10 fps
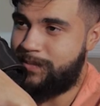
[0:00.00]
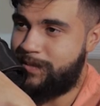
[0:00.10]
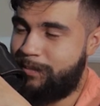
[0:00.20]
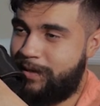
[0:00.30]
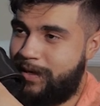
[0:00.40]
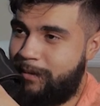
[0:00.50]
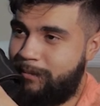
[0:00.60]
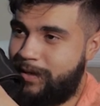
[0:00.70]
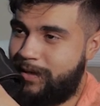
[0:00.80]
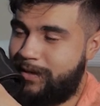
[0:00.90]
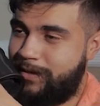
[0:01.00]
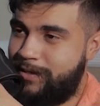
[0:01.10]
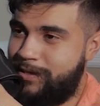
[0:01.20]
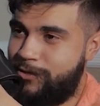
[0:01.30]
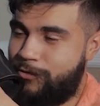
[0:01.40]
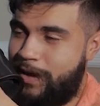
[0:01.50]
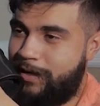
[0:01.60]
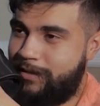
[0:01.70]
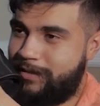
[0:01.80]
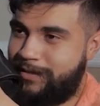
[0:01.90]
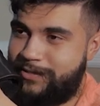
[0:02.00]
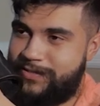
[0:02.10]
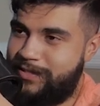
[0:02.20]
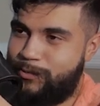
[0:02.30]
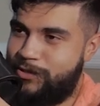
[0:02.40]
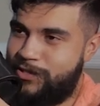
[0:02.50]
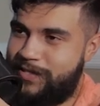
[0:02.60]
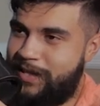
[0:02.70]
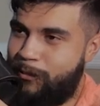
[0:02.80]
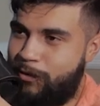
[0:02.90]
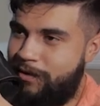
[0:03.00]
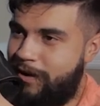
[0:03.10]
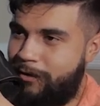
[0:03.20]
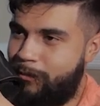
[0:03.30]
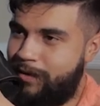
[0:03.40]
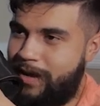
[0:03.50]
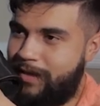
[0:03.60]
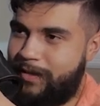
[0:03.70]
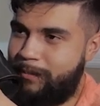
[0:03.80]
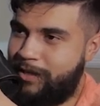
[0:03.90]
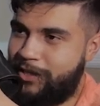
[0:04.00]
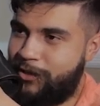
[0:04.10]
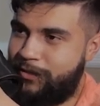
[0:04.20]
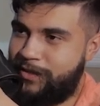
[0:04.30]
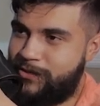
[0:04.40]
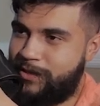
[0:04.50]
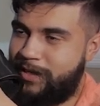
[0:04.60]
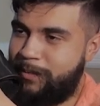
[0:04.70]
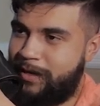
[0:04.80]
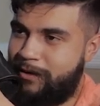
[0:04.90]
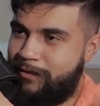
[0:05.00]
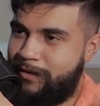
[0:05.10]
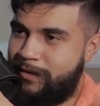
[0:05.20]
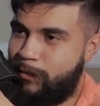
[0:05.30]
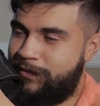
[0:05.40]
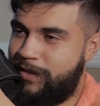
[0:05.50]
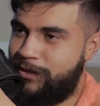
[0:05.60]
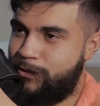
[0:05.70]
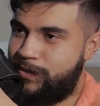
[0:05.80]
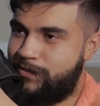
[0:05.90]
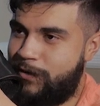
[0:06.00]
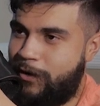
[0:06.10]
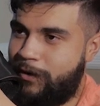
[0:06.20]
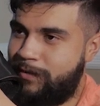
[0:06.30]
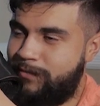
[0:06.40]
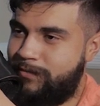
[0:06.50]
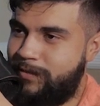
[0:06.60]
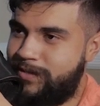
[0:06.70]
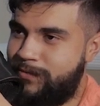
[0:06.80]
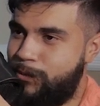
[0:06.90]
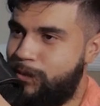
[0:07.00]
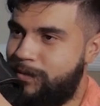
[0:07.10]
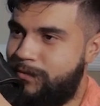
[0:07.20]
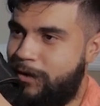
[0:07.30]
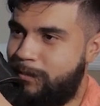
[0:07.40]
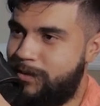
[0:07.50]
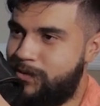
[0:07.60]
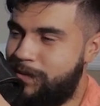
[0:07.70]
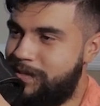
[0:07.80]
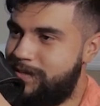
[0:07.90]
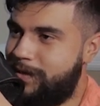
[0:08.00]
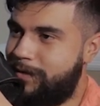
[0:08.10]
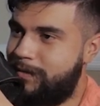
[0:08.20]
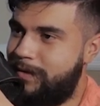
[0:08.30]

to play. I'm like trying to look. There's, we're just in that weird era where not that many good things are coming out, and if they do, it's far and it's few and far in between. So